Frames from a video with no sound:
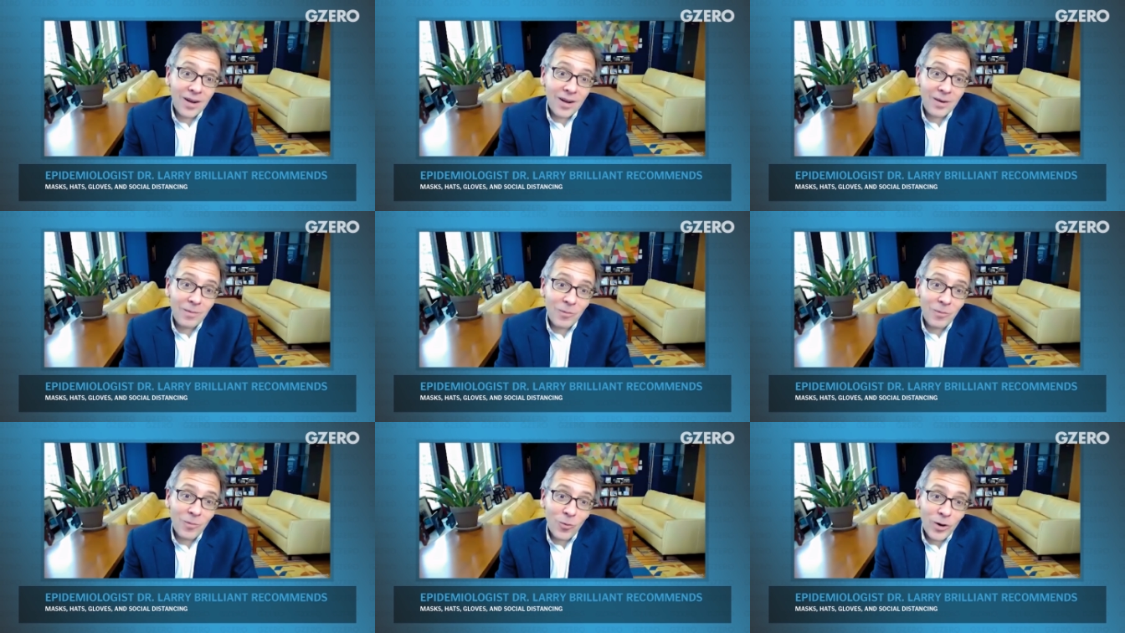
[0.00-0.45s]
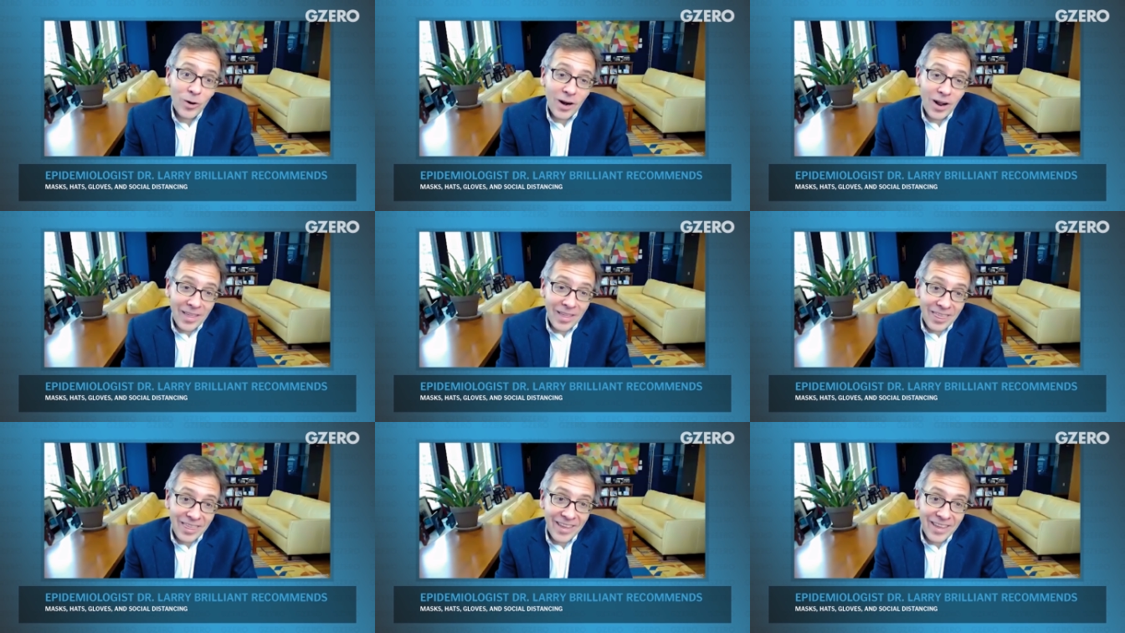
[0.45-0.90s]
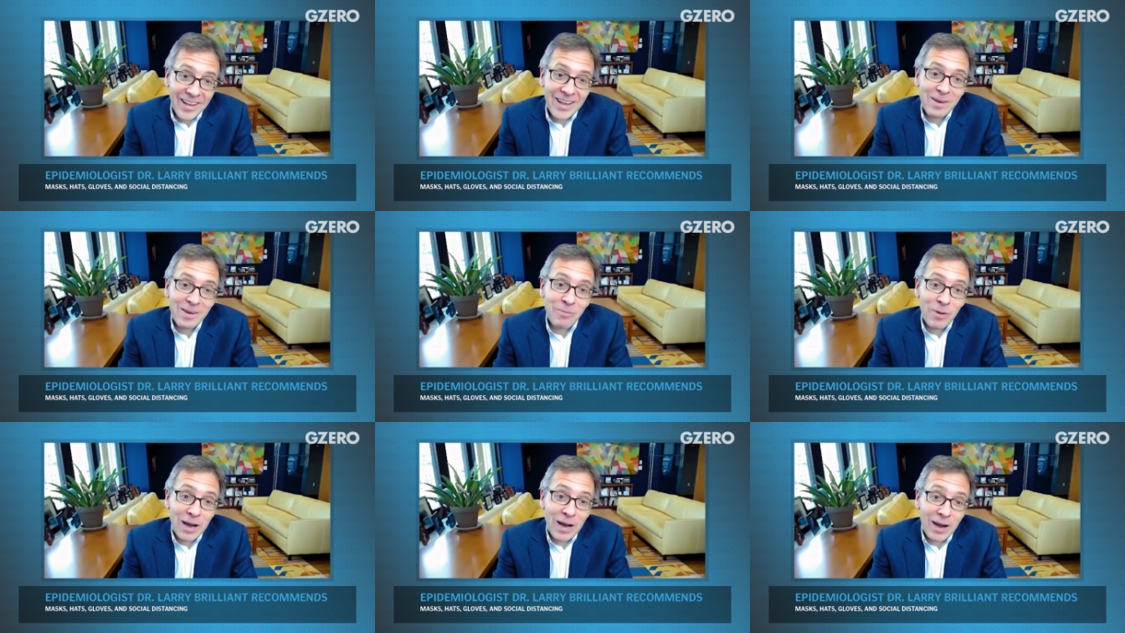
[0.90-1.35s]
um, when I
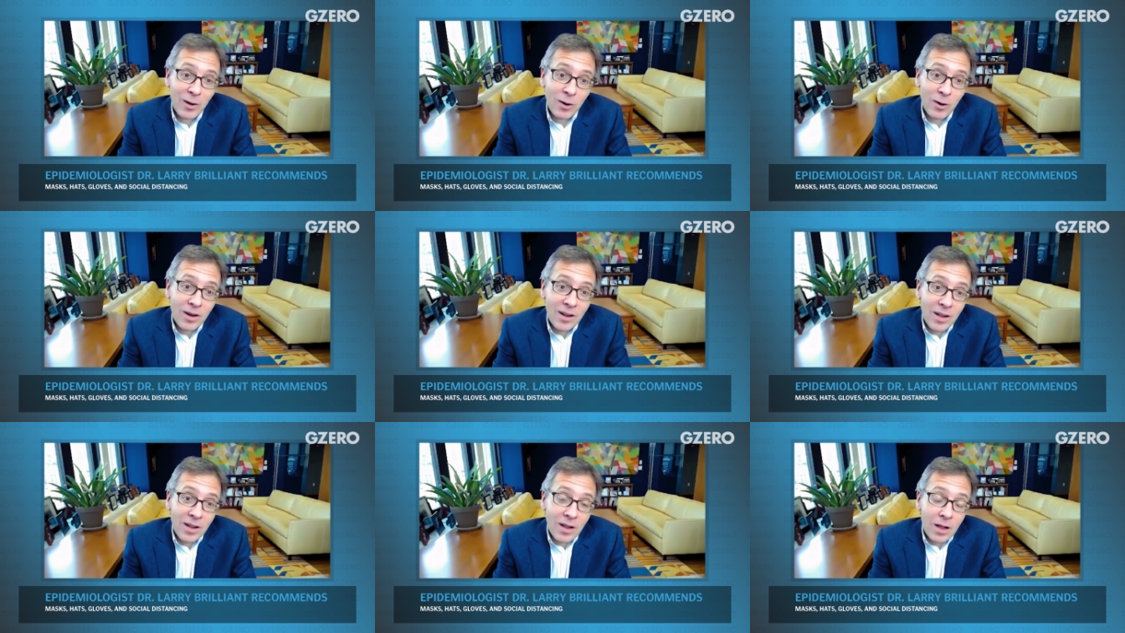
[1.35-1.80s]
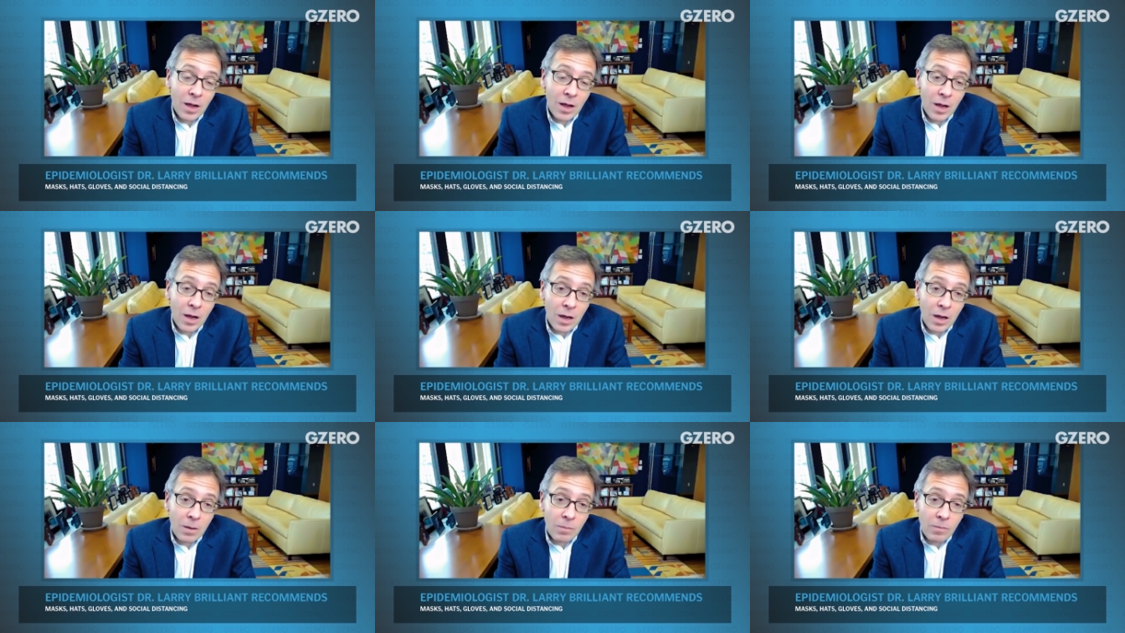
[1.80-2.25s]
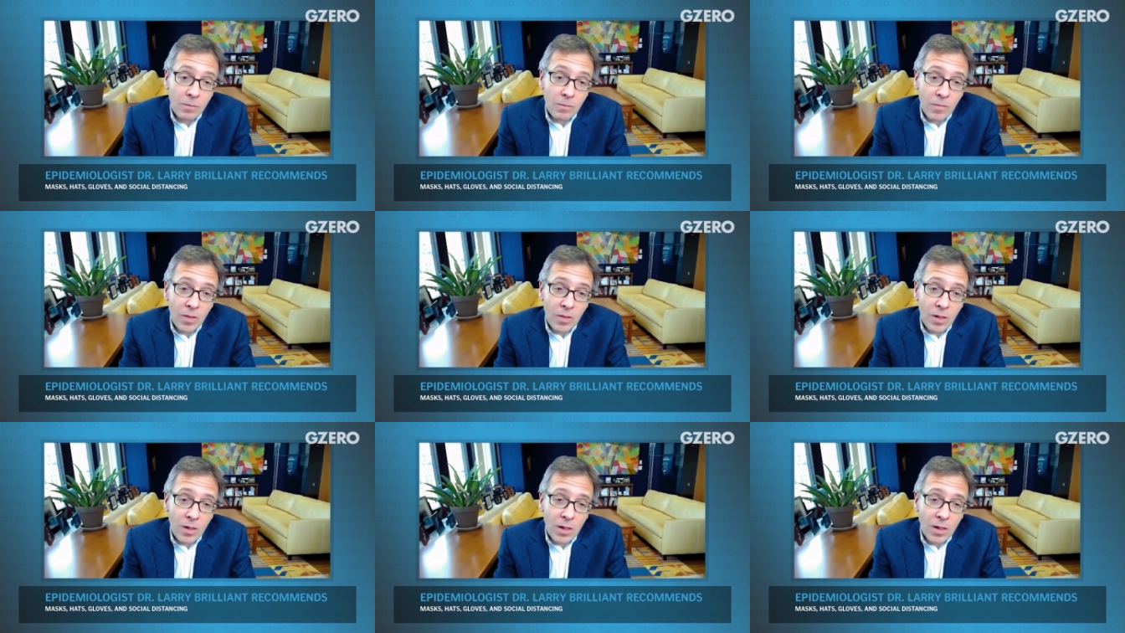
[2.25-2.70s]
think about
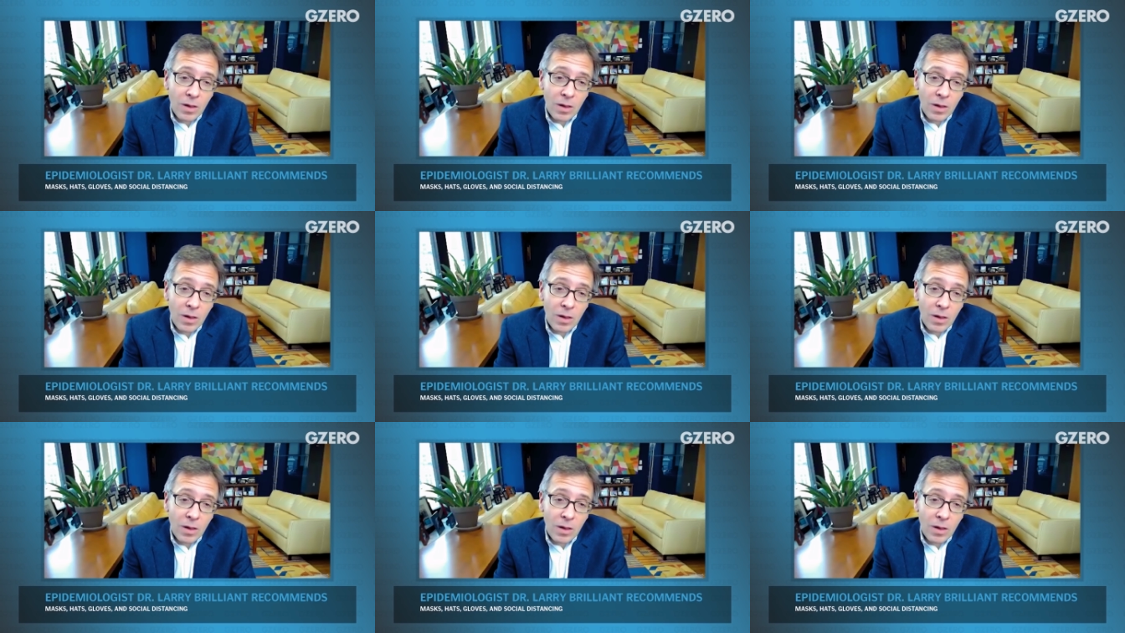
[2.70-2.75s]
um,